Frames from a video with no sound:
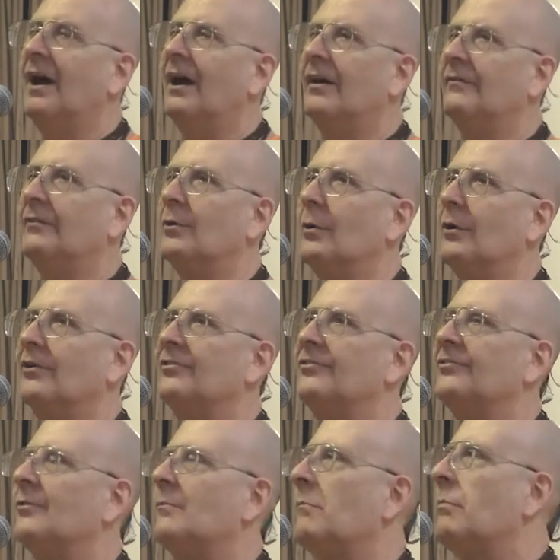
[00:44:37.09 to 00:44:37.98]
Of
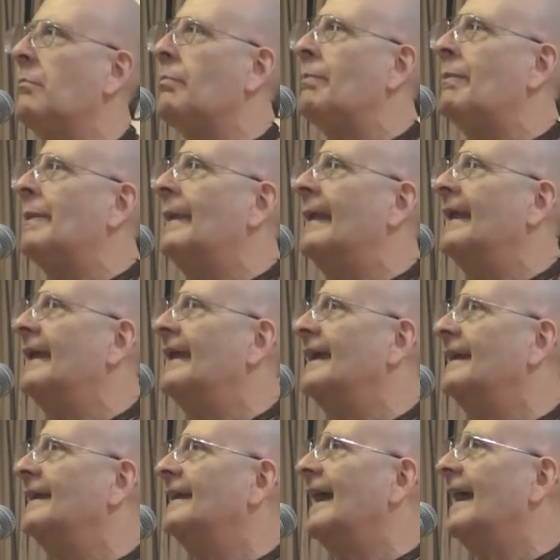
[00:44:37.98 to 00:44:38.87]
course,
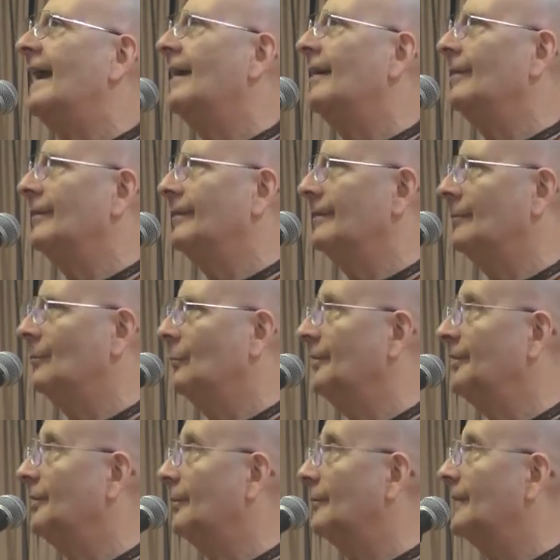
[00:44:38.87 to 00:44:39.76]
in hell,
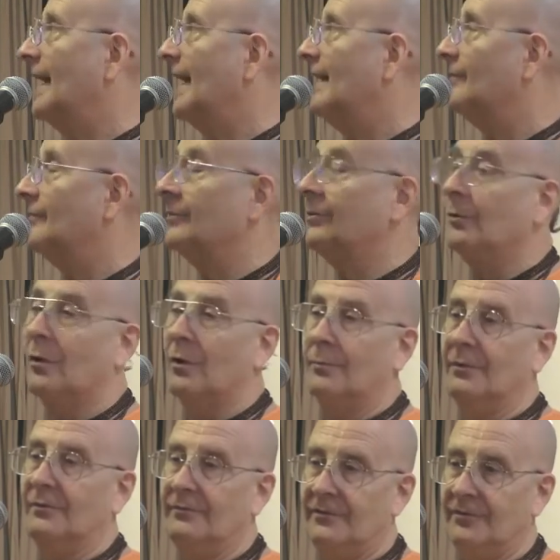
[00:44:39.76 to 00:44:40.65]
we don't have a
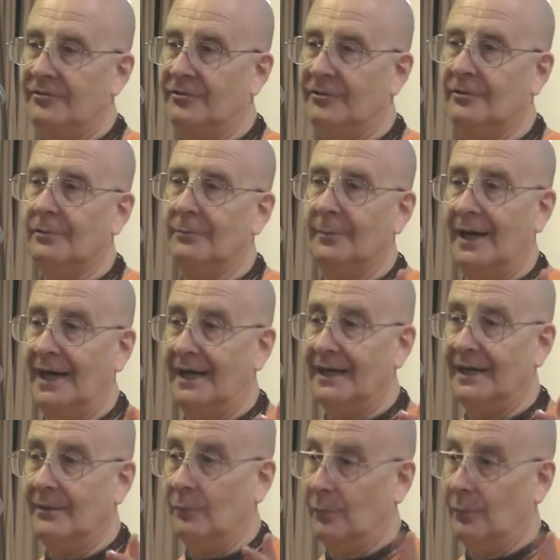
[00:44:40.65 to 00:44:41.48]
normal physical body.